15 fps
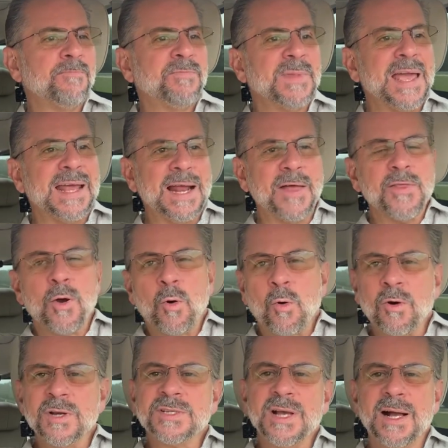And on the
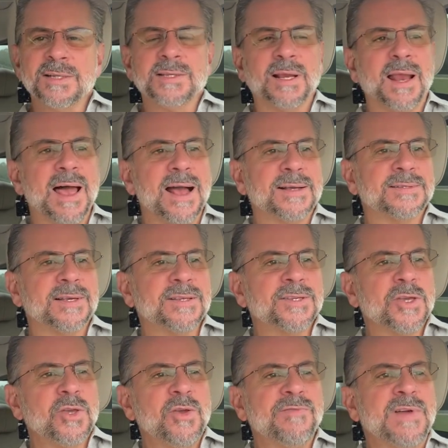horizontal axis,
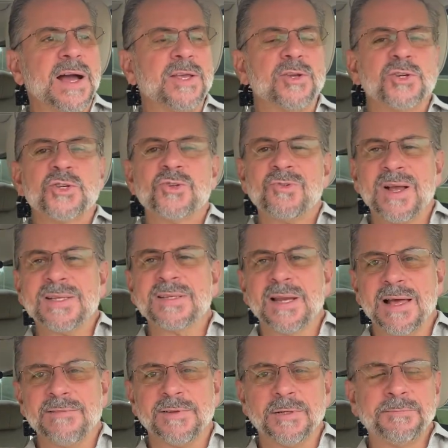you've got your stress
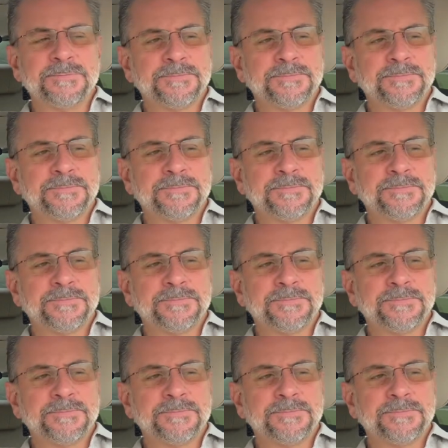level.